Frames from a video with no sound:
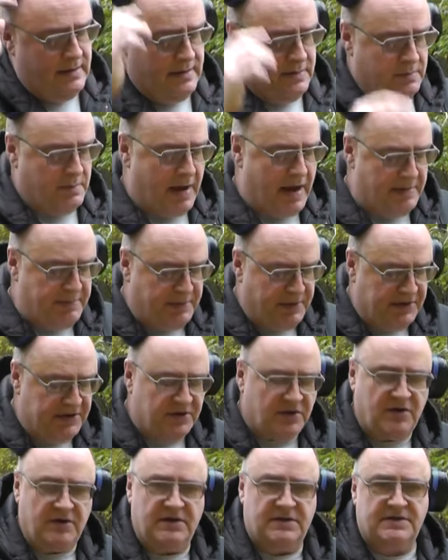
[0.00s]
My
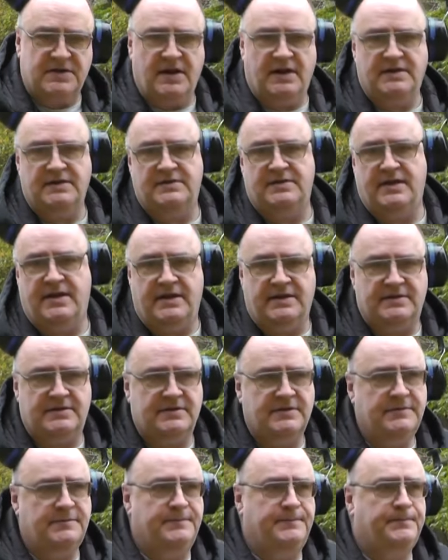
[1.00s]
opinion on this gun is
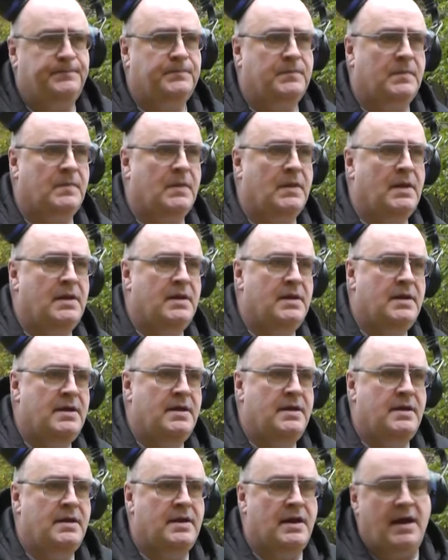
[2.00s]
this.
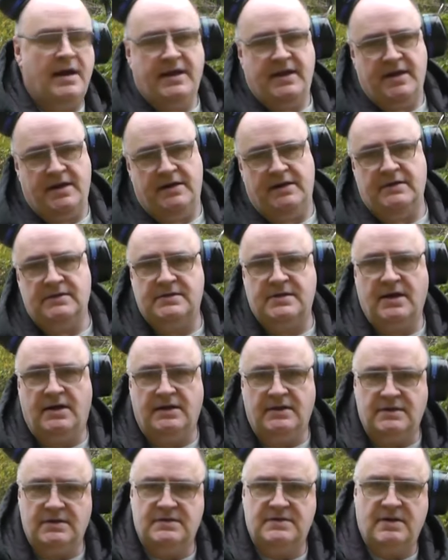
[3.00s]
I carry this gun
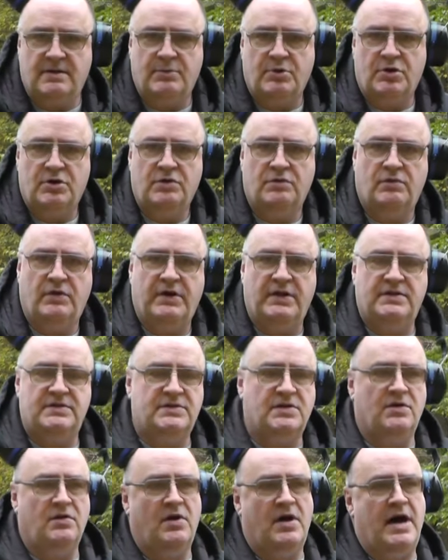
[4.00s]
in the summer when it's
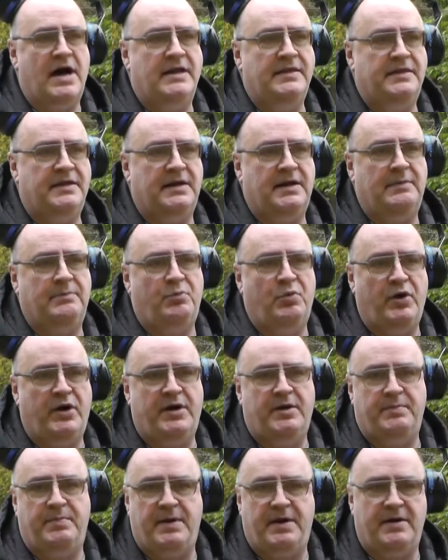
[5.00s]
so hot that I'm
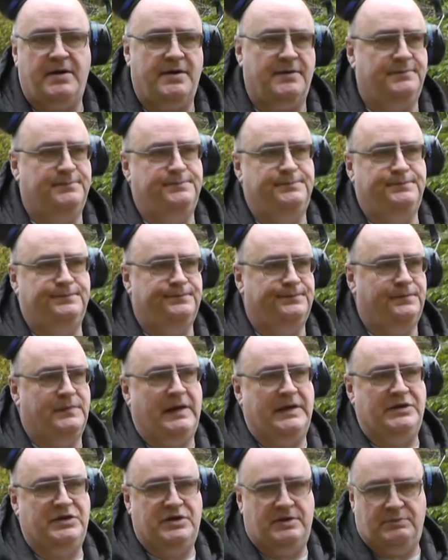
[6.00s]
wearing a pair of
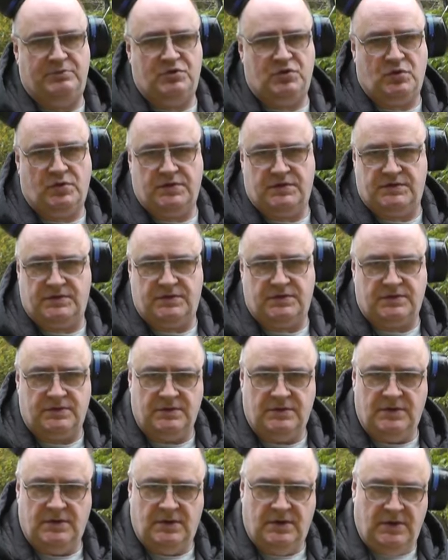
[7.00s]
like gym shorts or
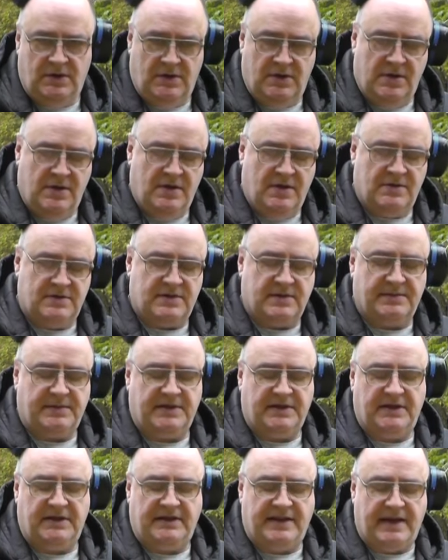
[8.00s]

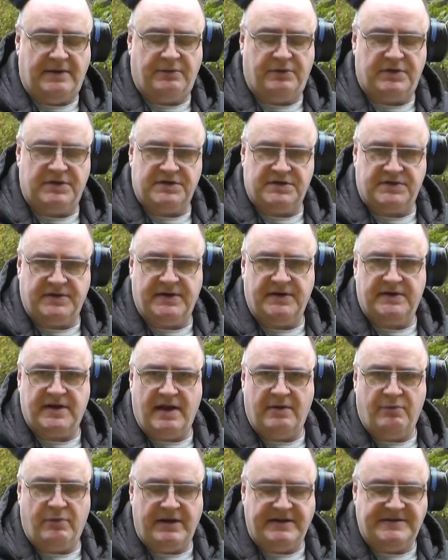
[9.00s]
something like that with a string
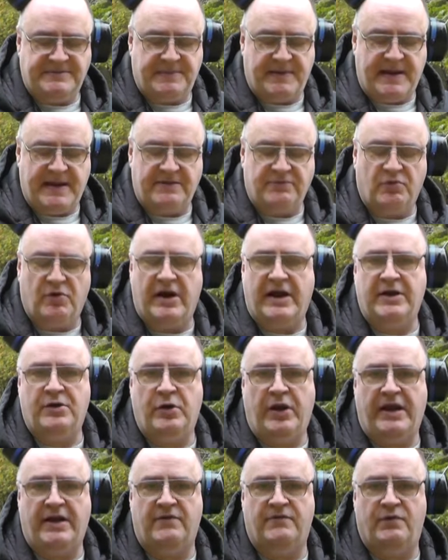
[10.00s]
tie waistband where I
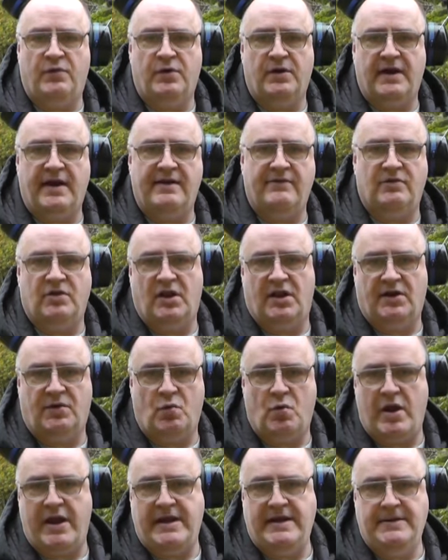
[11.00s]
can't afford to have a lot
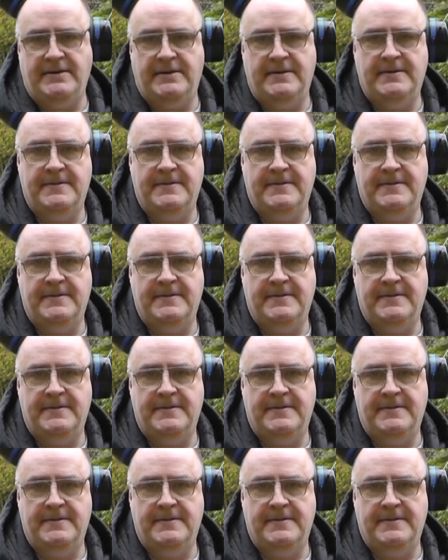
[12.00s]
of weight.